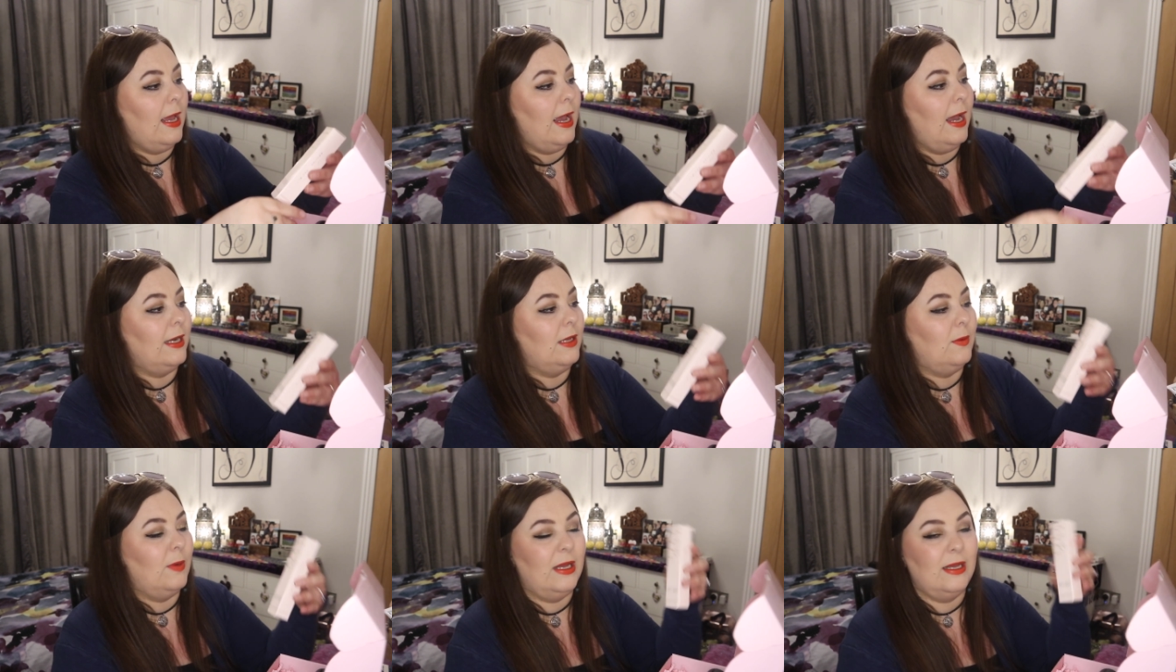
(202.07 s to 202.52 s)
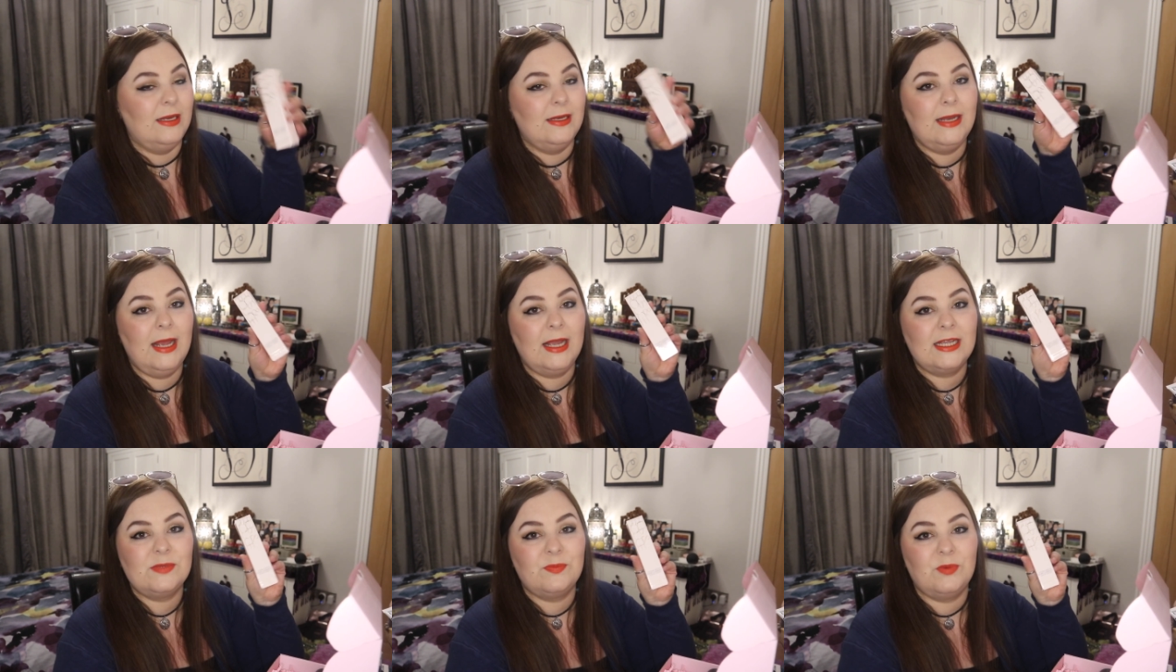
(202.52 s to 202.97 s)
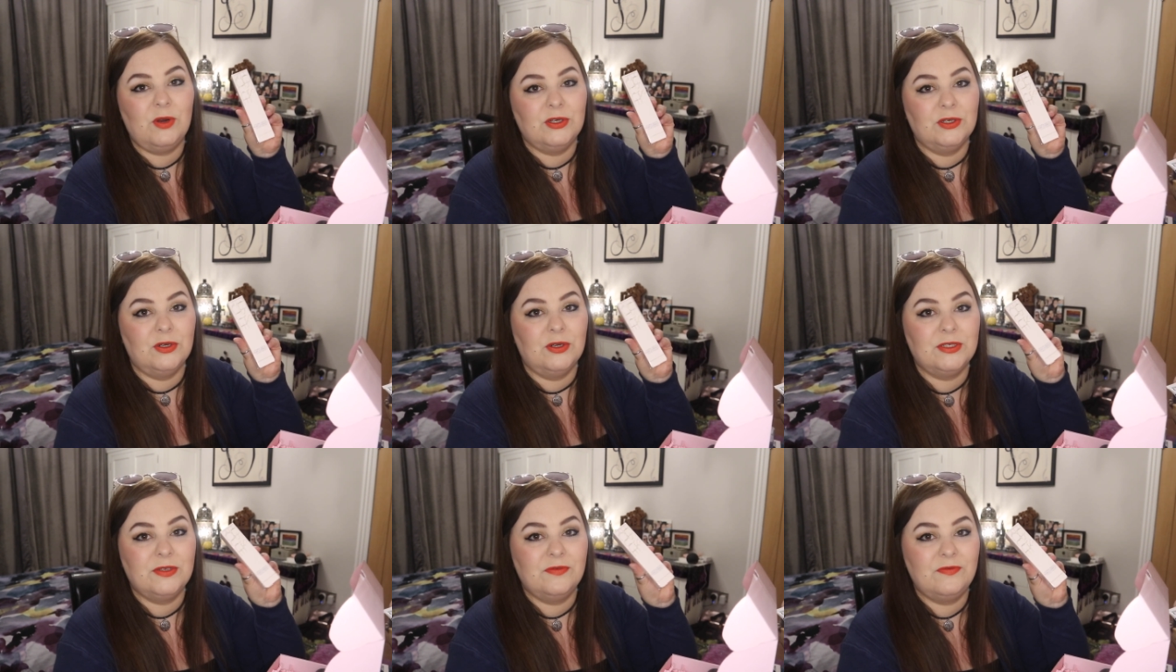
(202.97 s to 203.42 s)
anyway next
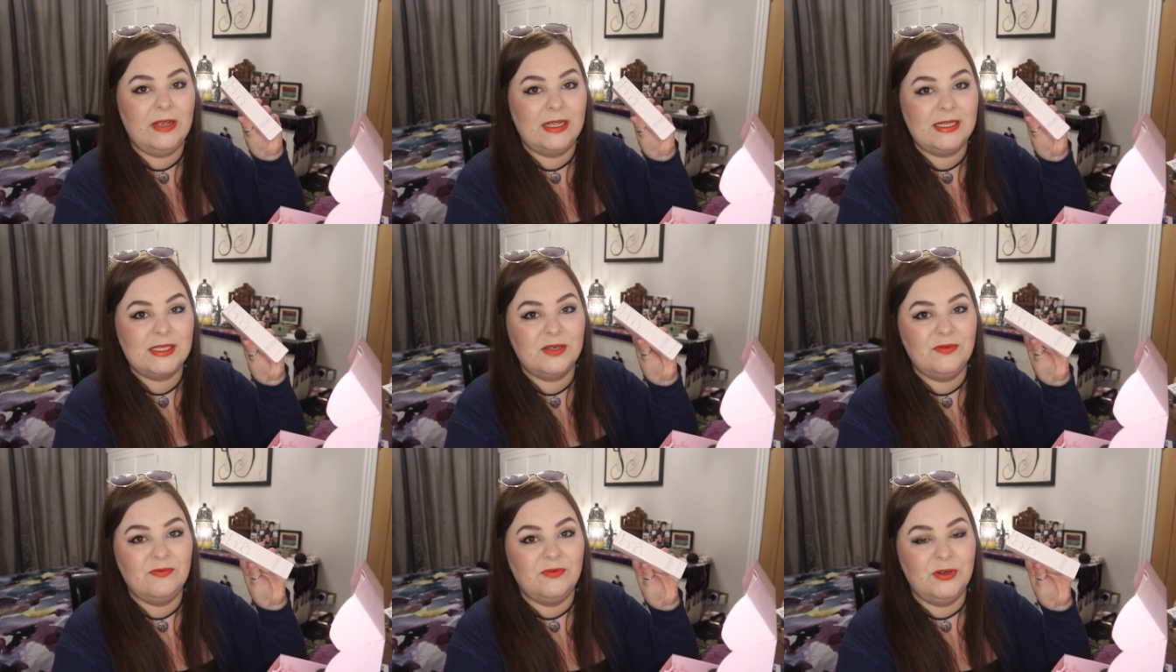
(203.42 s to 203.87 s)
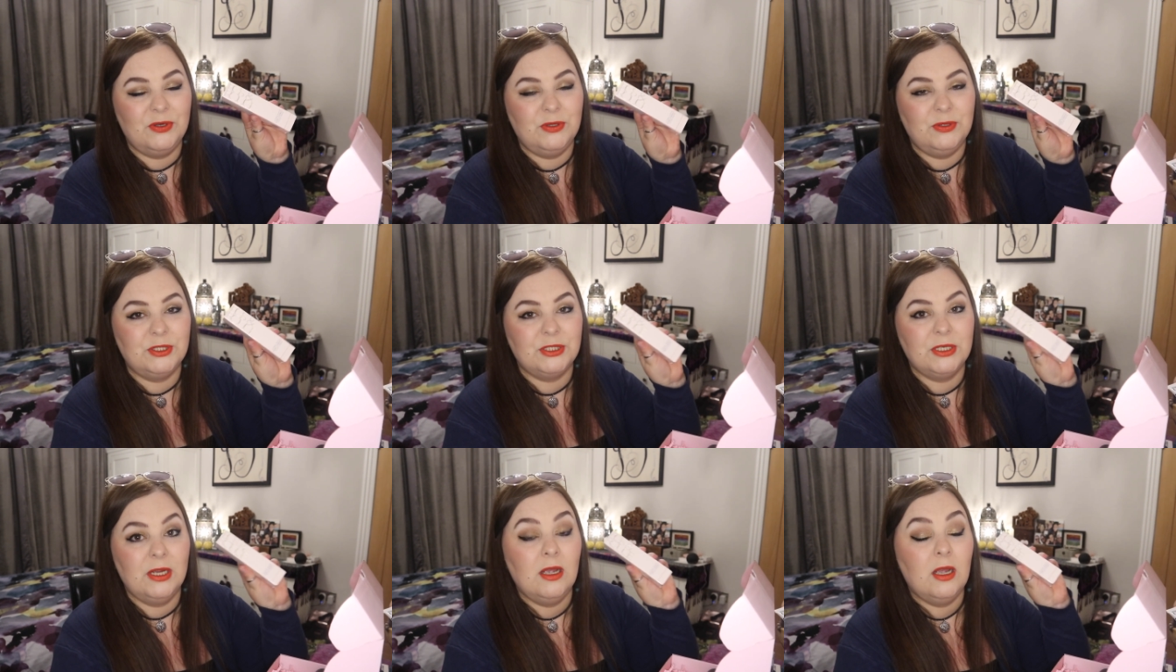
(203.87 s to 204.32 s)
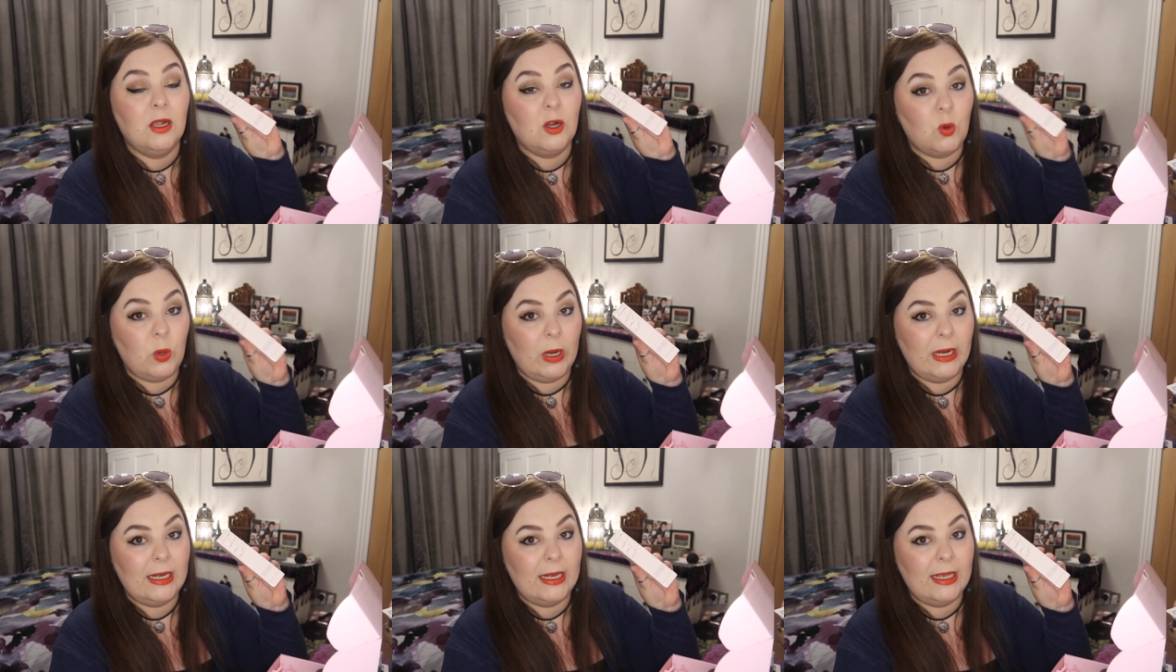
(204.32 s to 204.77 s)
product Figs and Rouge
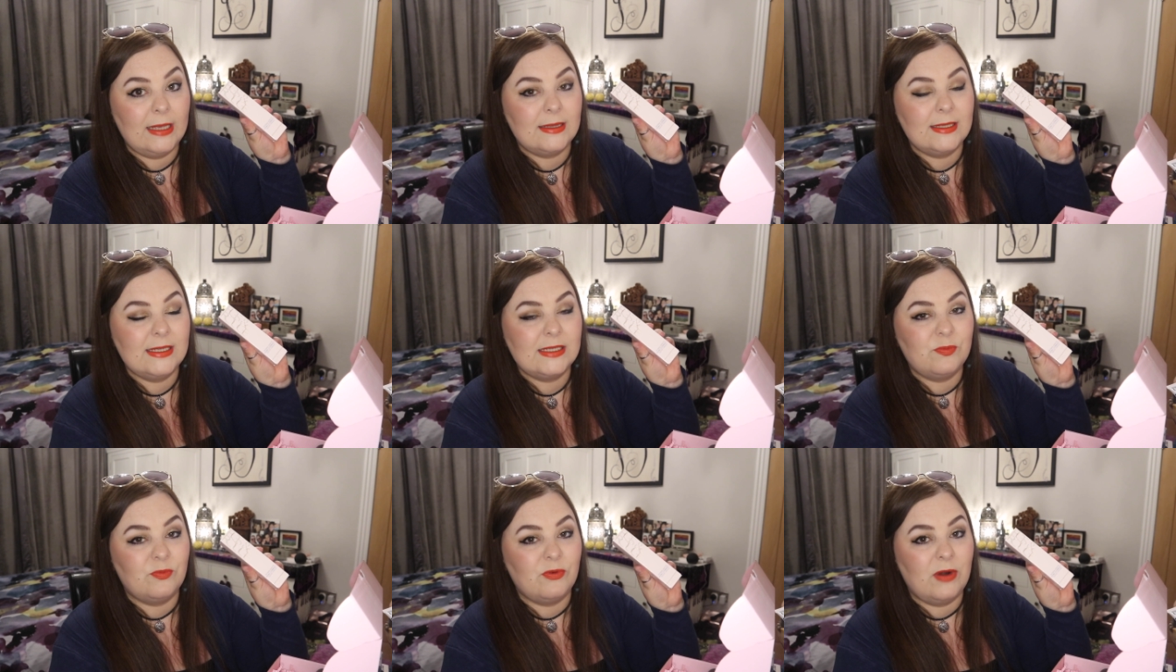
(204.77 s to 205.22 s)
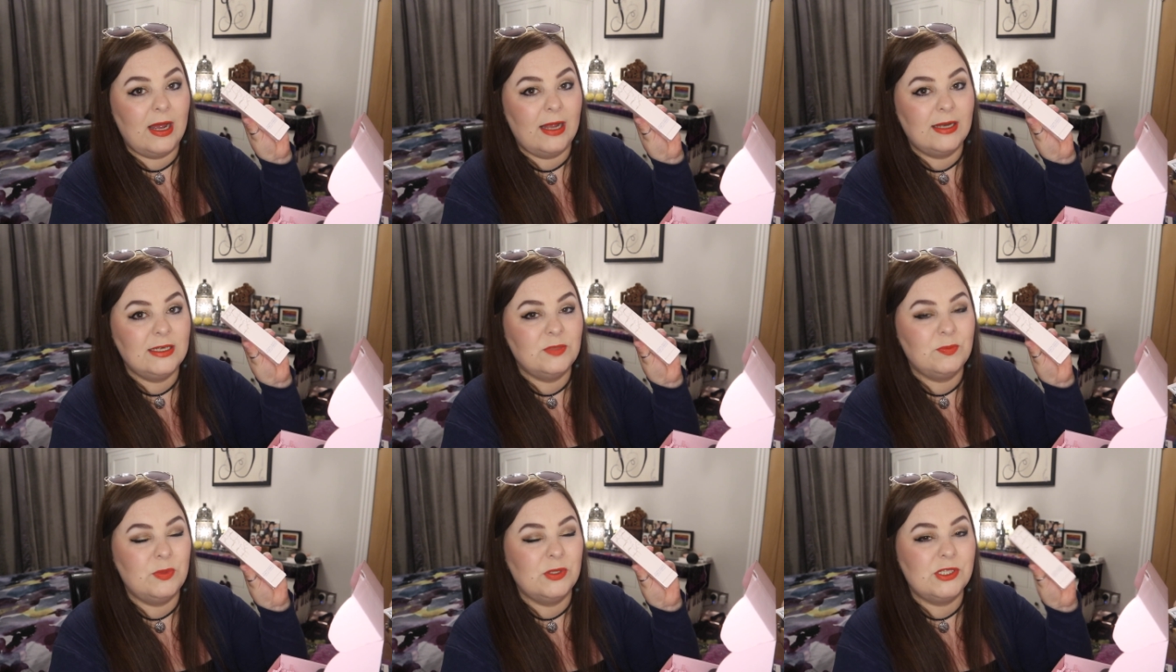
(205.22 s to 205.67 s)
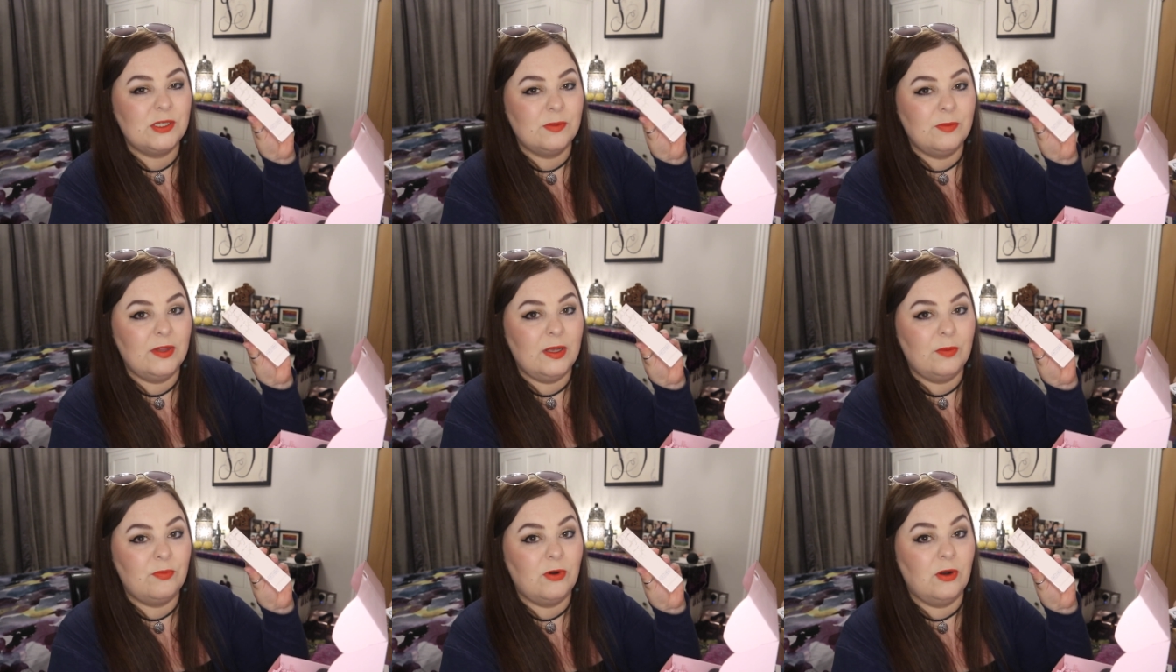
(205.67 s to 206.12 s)
quite like this brand but some
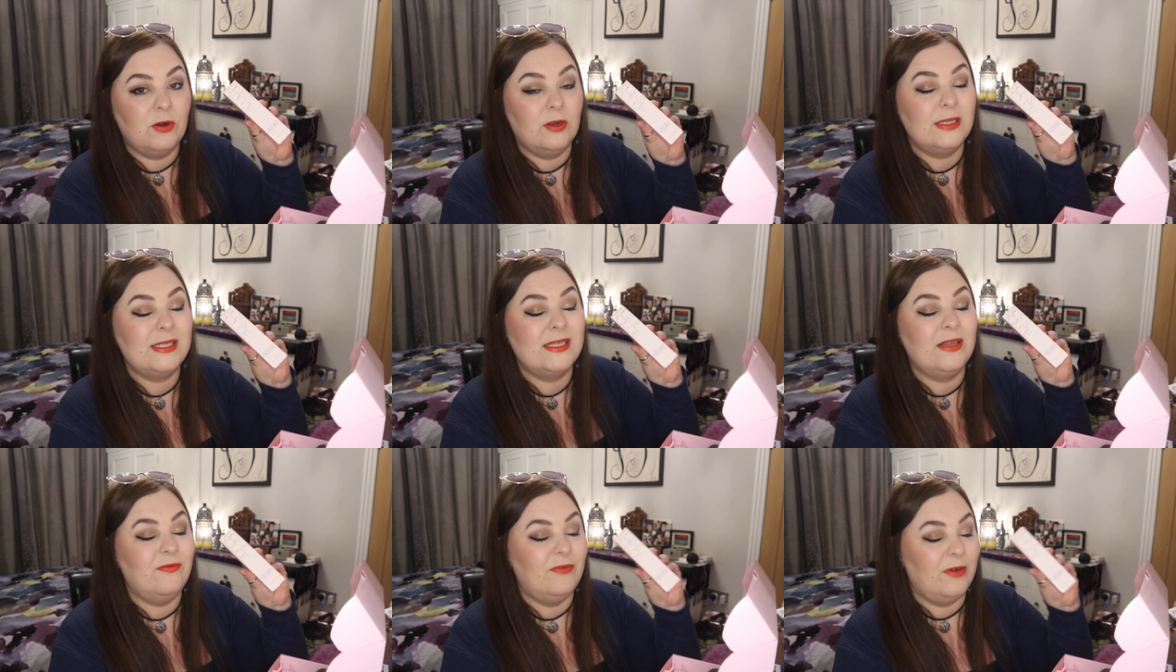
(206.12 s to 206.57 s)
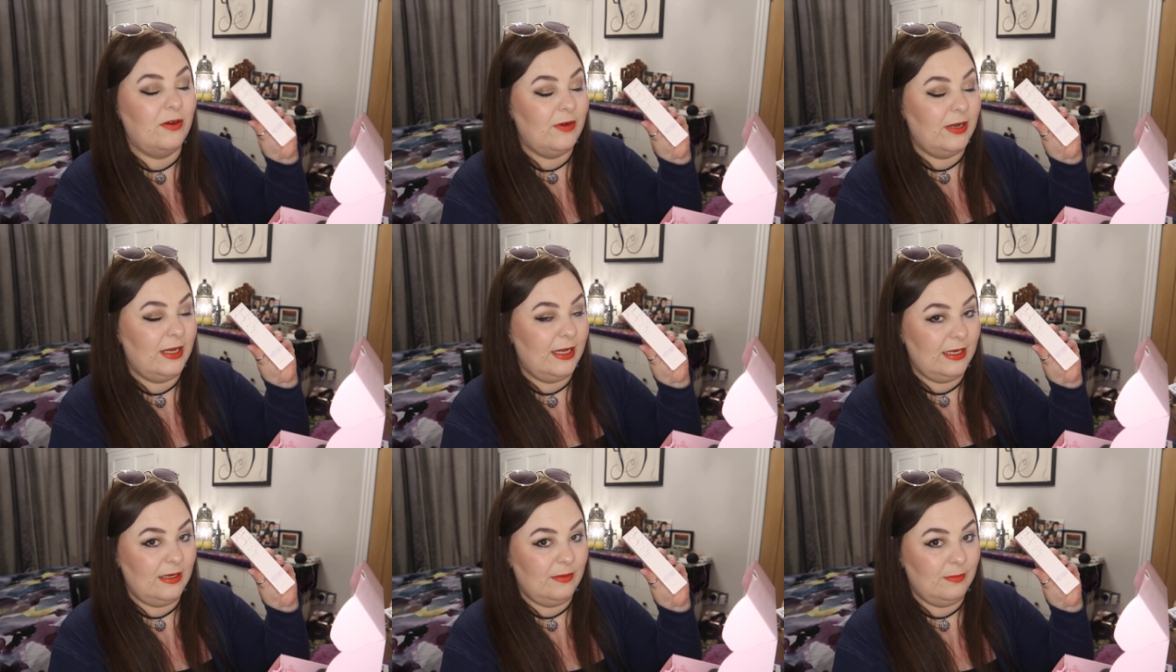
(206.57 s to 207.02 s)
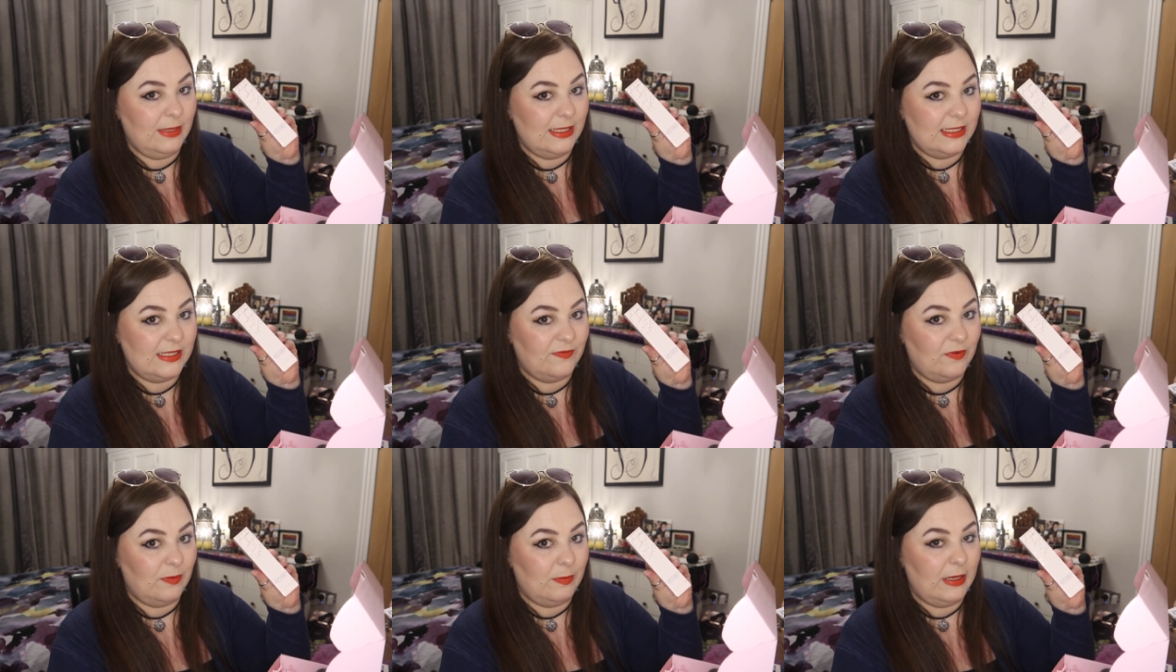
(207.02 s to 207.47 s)
of their products are very hit and
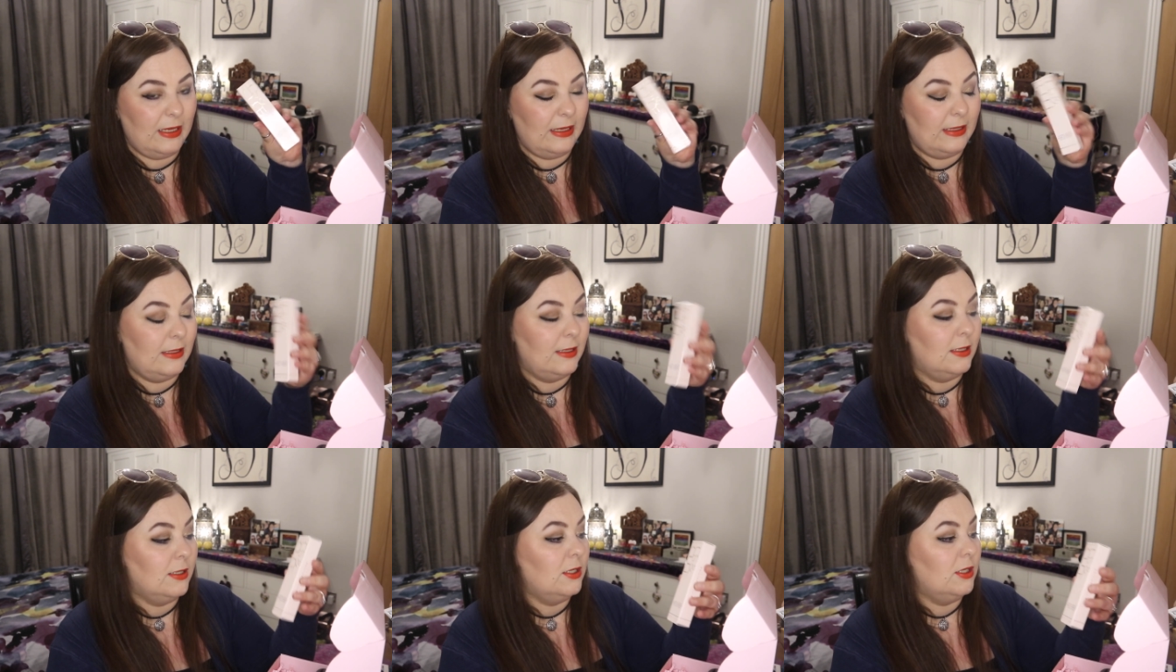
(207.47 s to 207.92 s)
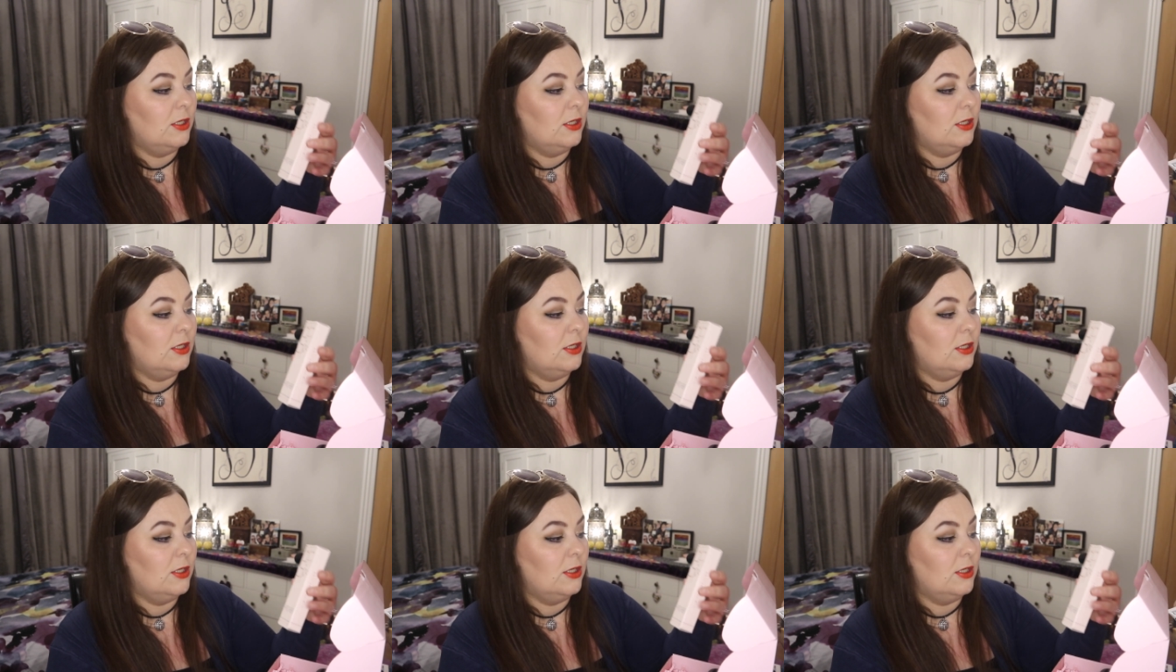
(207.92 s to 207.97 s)
miss for me